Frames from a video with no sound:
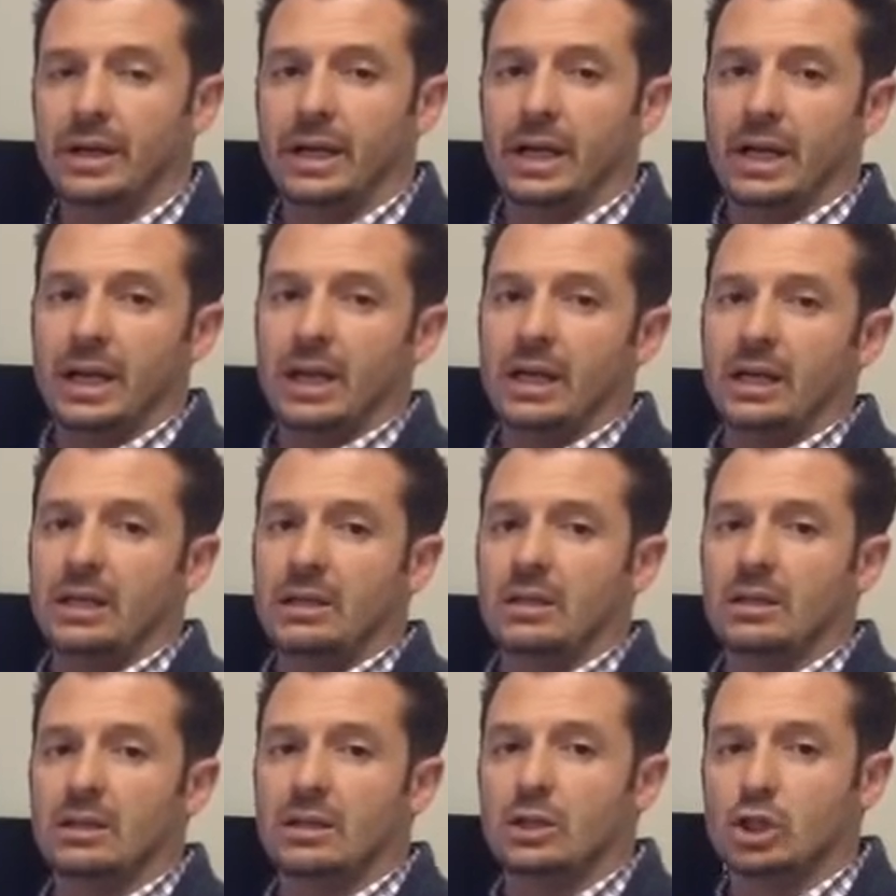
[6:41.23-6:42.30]
and
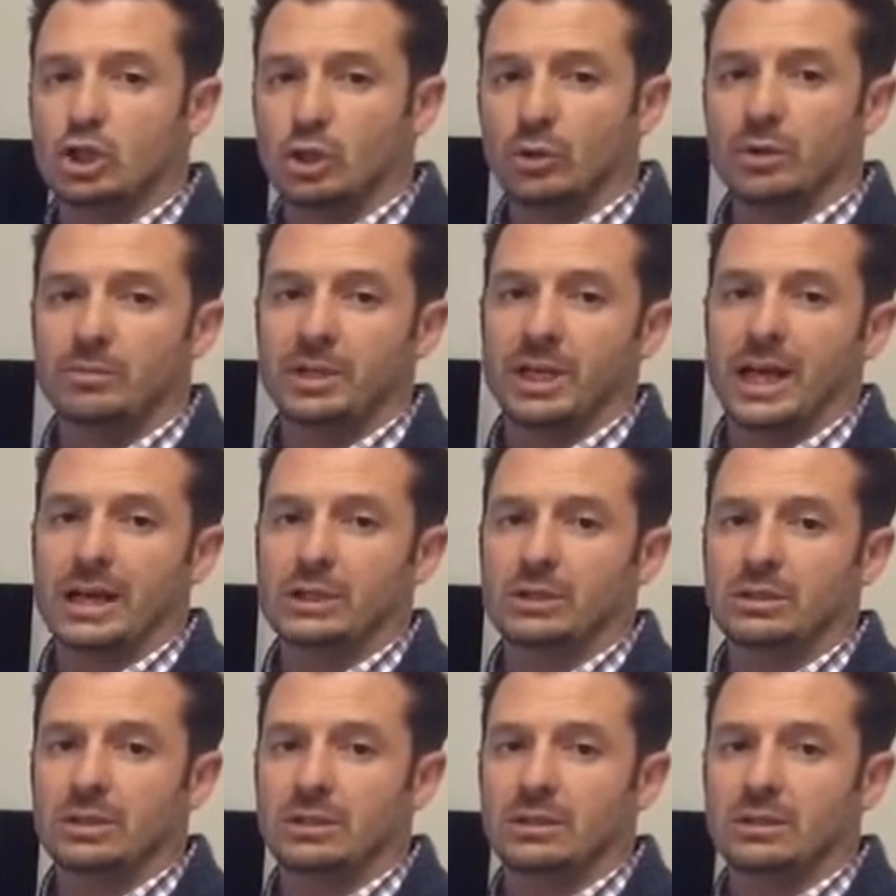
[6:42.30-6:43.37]
show them that
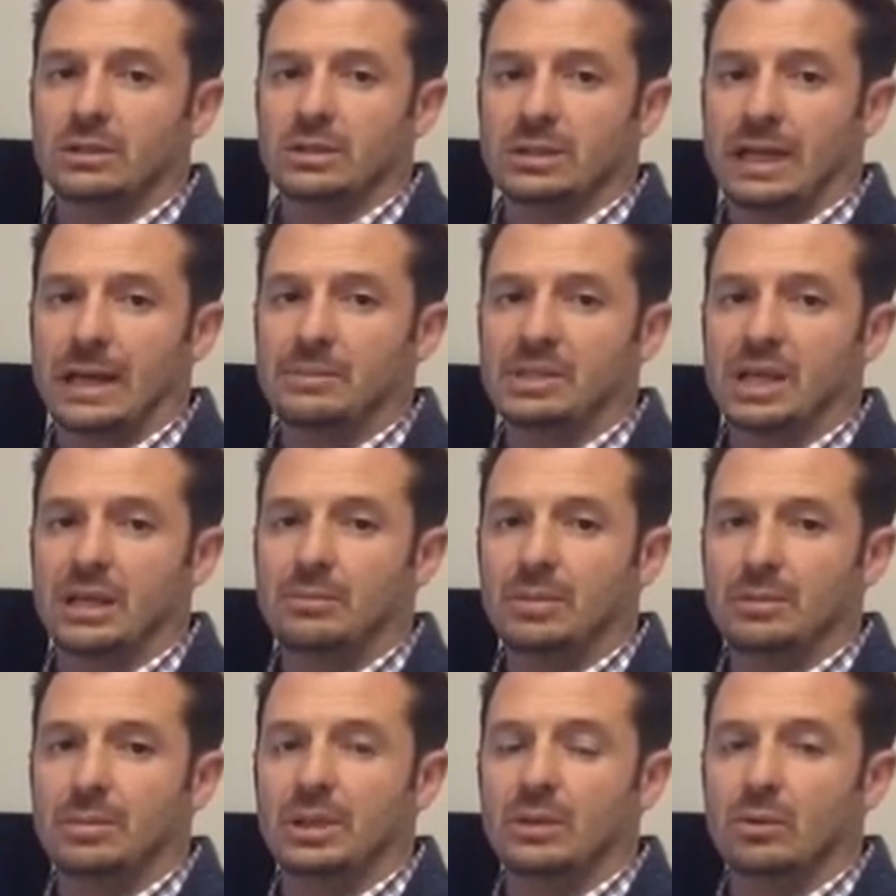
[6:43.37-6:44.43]
actually the times can
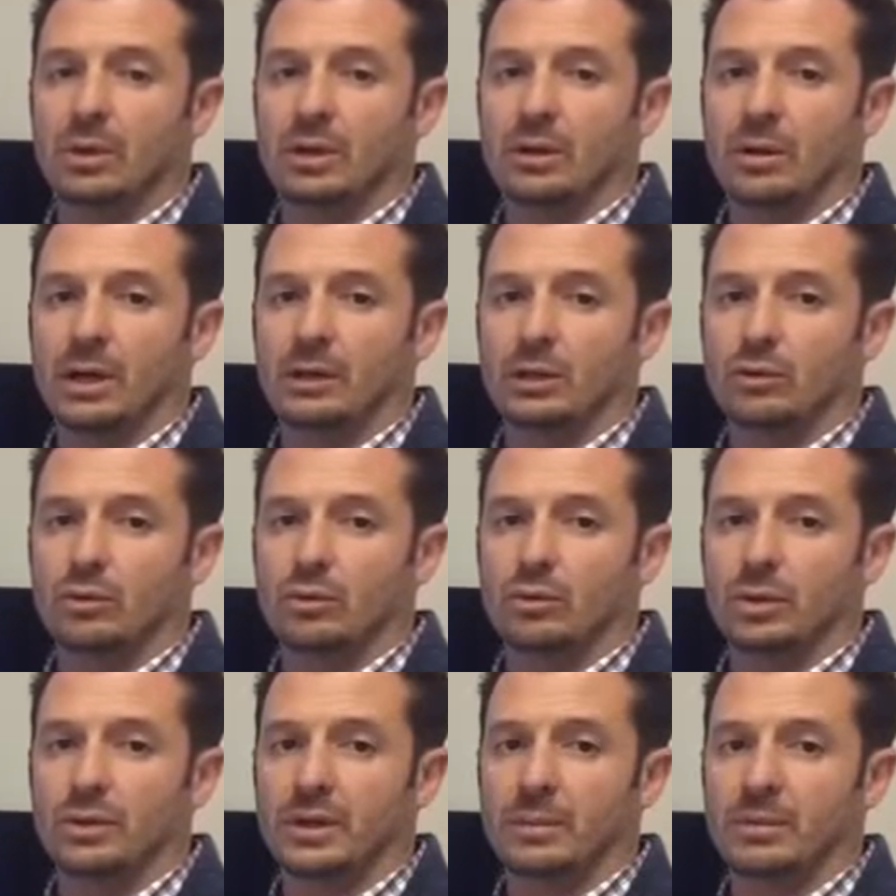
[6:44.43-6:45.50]
be beat when you're on the crew
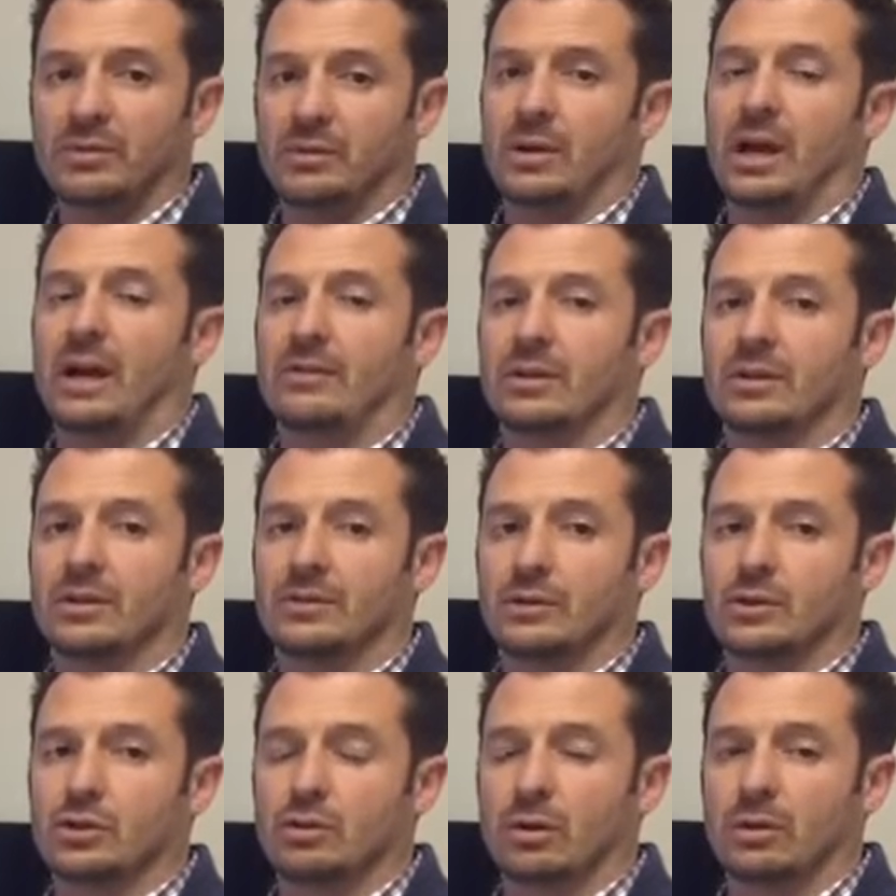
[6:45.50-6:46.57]
with them if
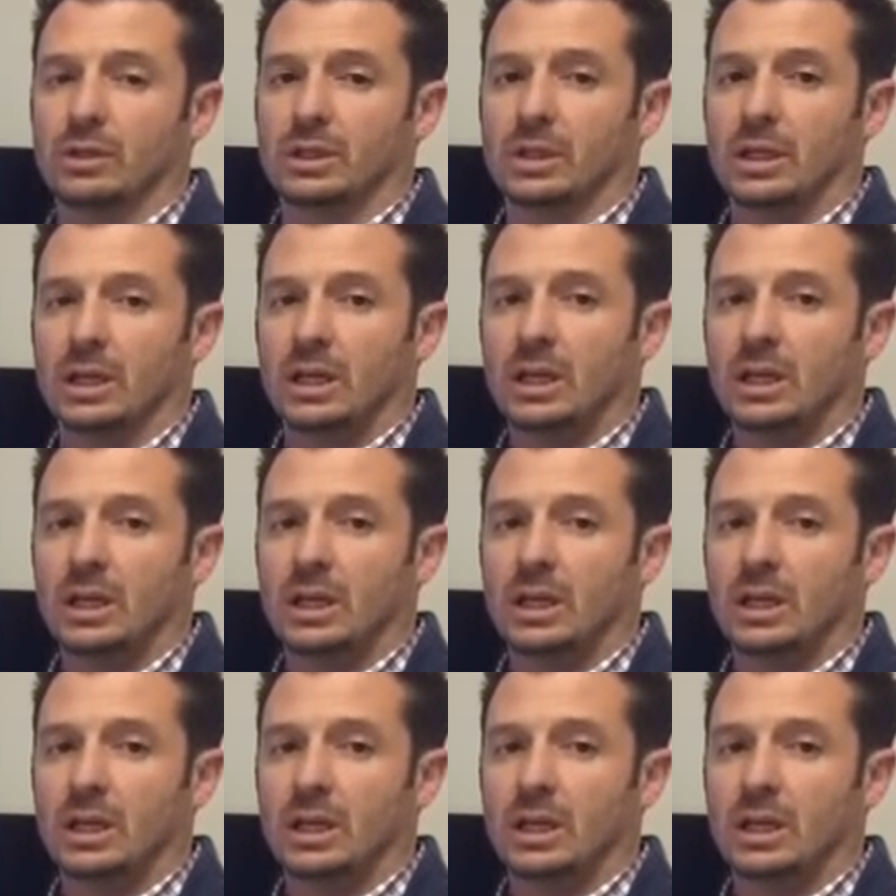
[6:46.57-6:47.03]
they're struggling.